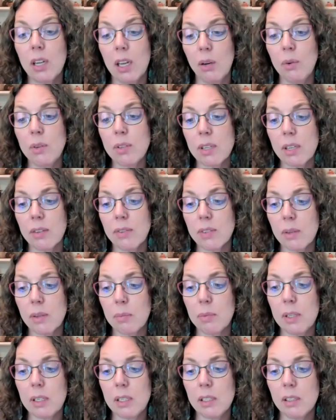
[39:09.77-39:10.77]
I always give
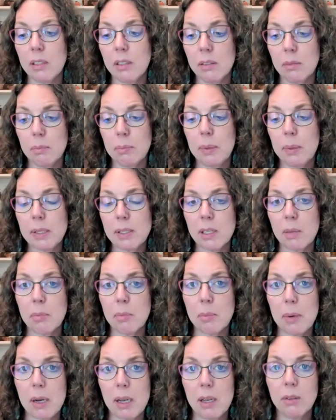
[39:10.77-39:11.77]
something to bust up
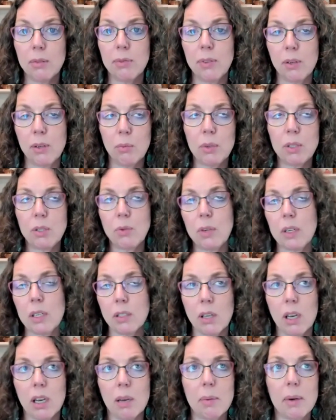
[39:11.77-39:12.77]
a biofilm, which we can
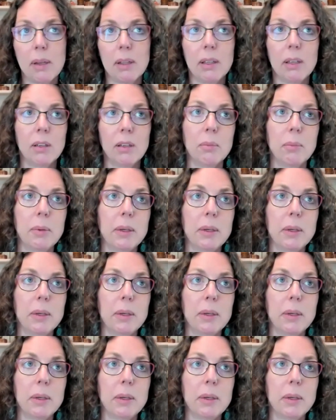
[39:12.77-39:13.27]
talk about later.